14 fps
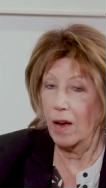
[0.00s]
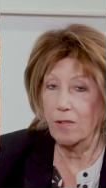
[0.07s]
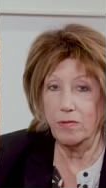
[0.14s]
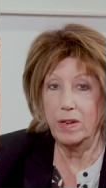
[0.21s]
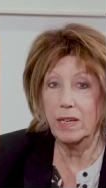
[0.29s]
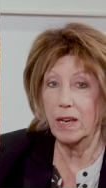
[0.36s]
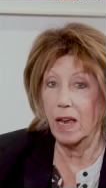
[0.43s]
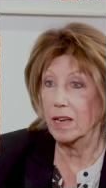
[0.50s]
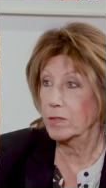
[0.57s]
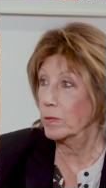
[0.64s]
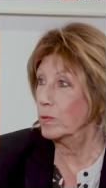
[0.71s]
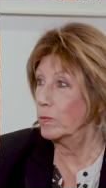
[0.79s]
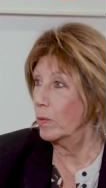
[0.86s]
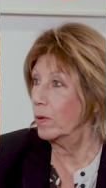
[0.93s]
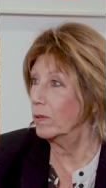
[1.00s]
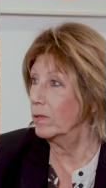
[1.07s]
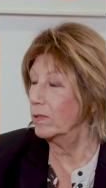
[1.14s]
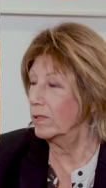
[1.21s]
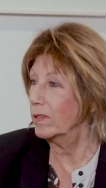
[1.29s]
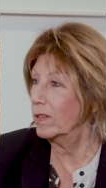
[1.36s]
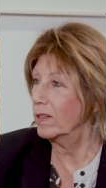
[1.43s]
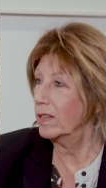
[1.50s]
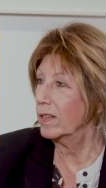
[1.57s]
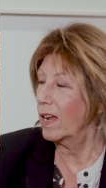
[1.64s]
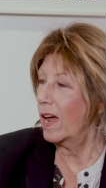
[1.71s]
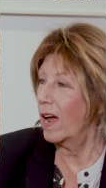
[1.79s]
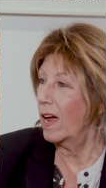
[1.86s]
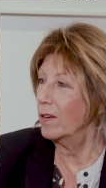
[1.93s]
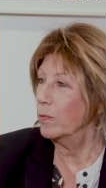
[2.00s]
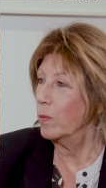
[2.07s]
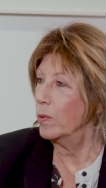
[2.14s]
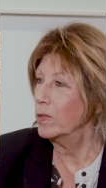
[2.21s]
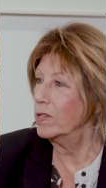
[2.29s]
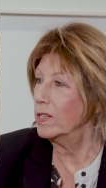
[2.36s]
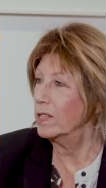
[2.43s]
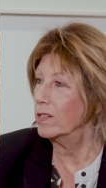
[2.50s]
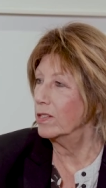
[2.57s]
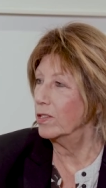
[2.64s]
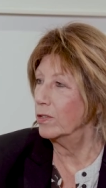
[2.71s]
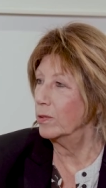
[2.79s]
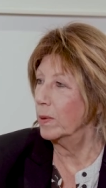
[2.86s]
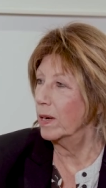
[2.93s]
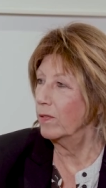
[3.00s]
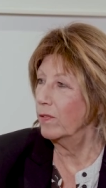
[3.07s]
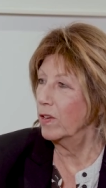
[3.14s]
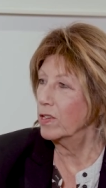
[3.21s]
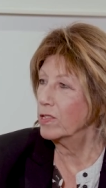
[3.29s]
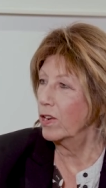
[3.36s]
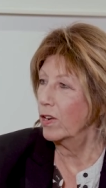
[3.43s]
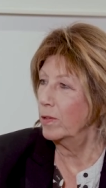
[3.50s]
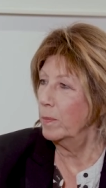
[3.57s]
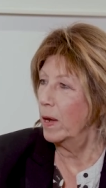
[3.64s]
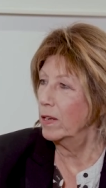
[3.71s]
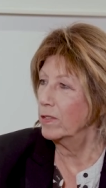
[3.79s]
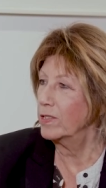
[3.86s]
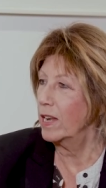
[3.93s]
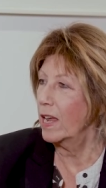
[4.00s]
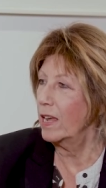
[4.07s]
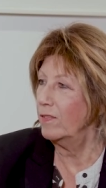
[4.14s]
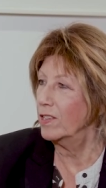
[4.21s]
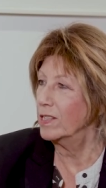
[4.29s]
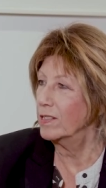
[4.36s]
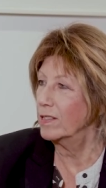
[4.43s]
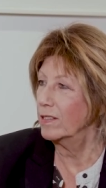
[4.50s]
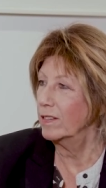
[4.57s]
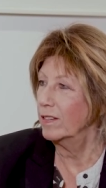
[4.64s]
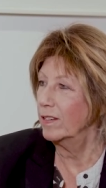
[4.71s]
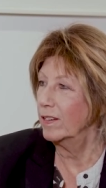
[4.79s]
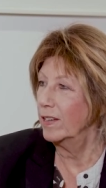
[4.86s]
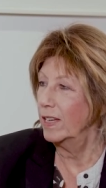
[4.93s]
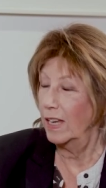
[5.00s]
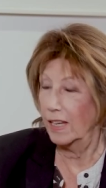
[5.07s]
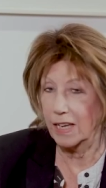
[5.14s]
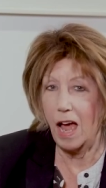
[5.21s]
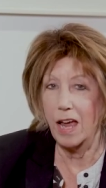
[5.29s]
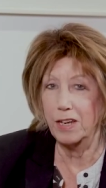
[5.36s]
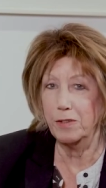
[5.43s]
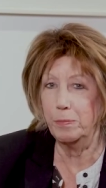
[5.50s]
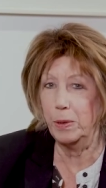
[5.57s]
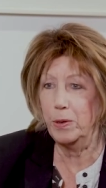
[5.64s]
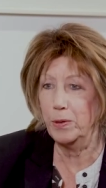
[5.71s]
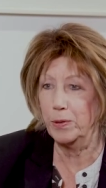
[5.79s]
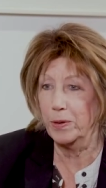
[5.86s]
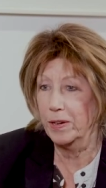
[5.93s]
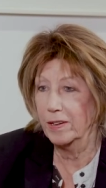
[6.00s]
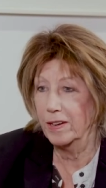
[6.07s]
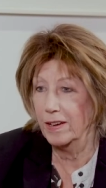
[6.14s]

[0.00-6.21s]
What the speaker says: I realised was what I'd wanted to do when I first heard Miles Davis, and Kind of Blue.